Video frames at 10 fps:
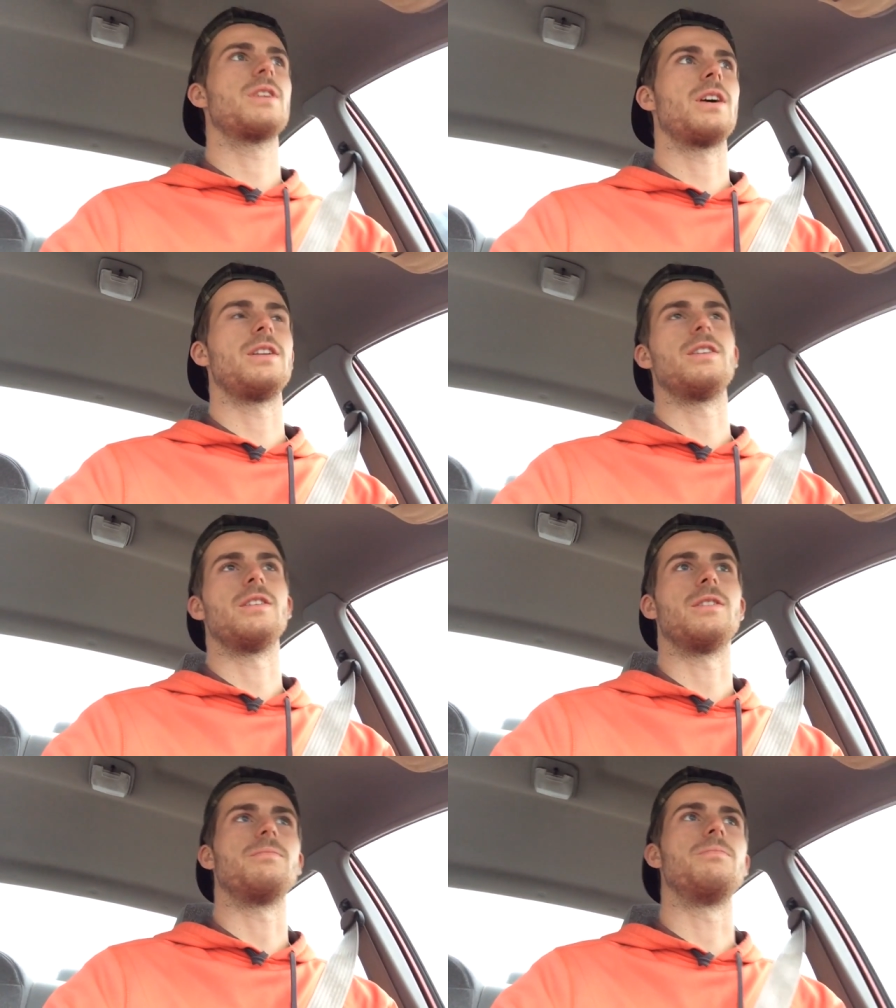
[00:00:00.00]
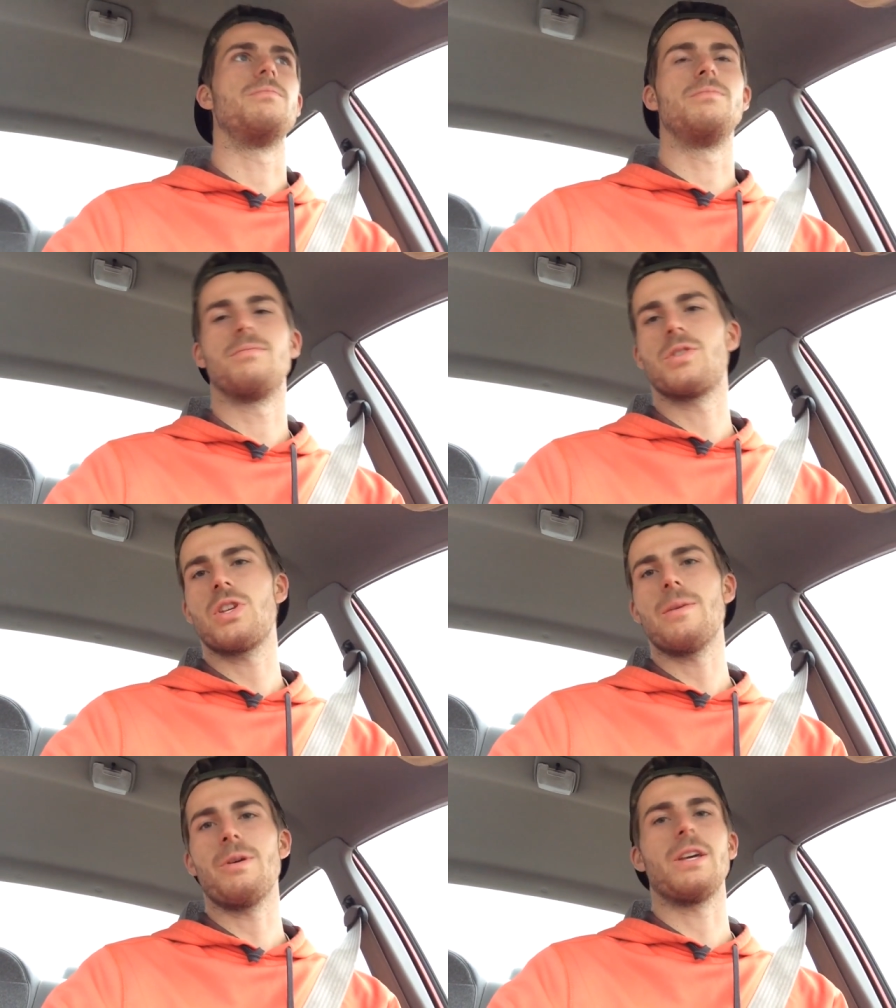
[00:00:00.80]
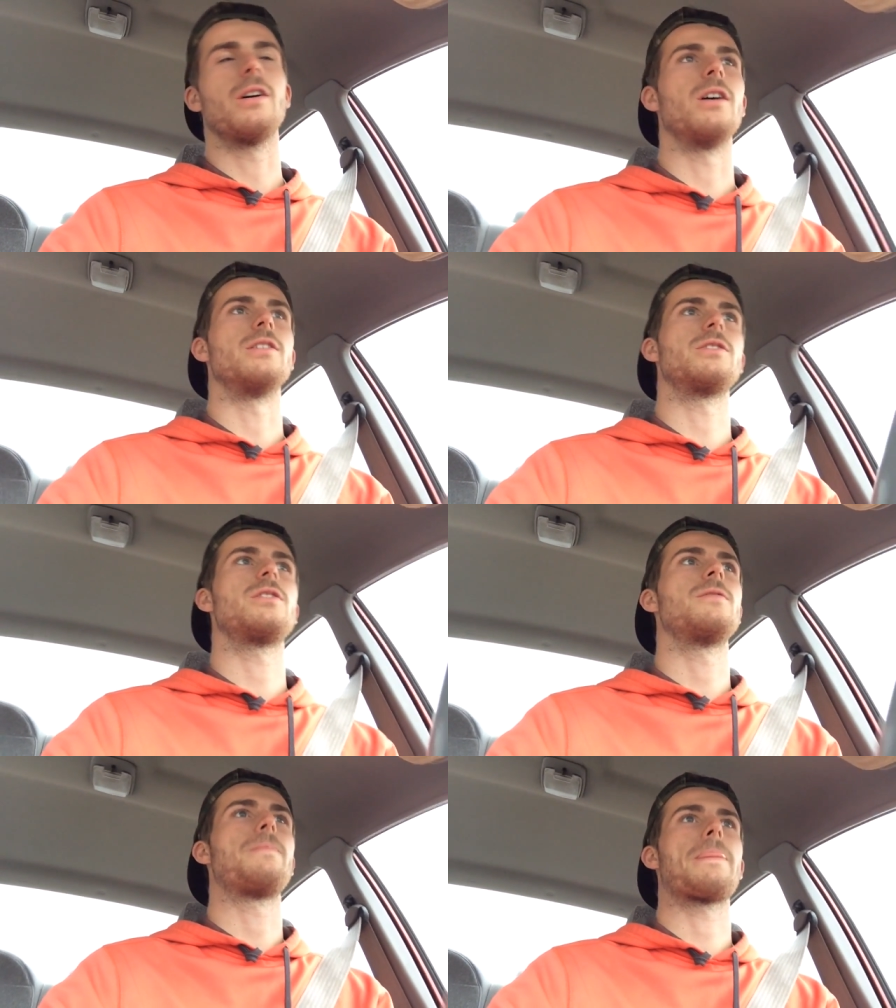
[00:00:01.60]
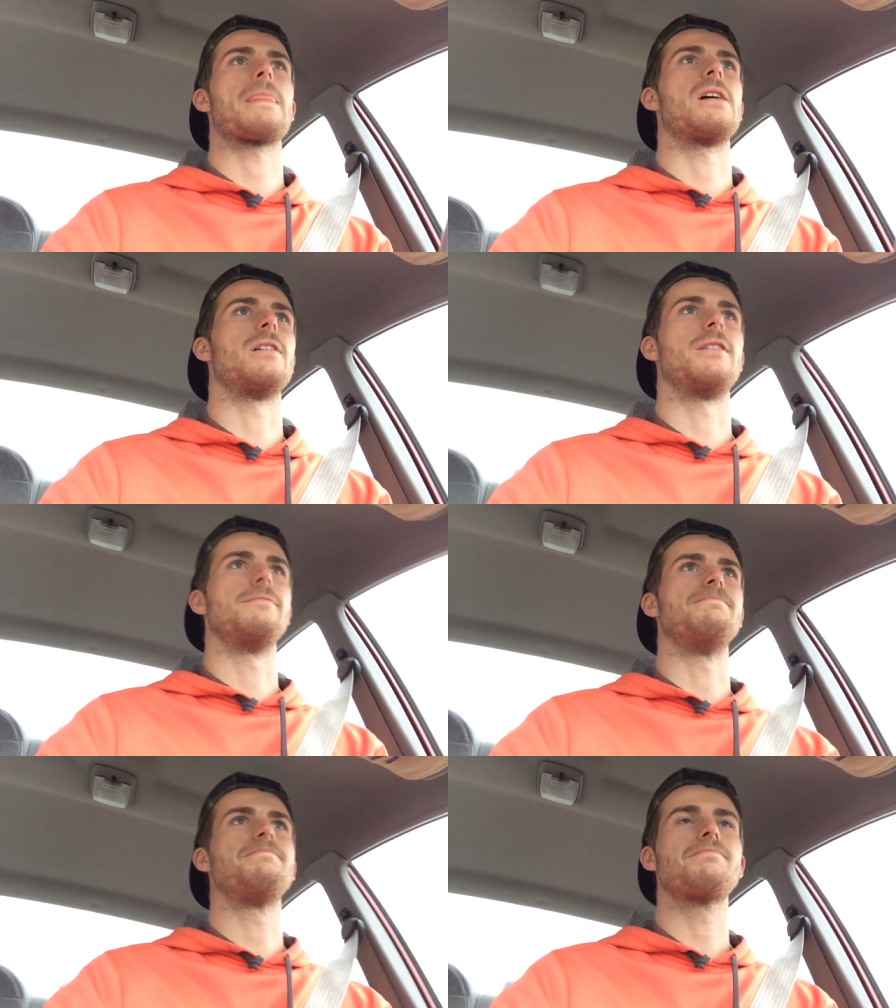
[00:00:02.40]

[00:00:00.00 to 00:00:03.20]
kind of skimming us. Um,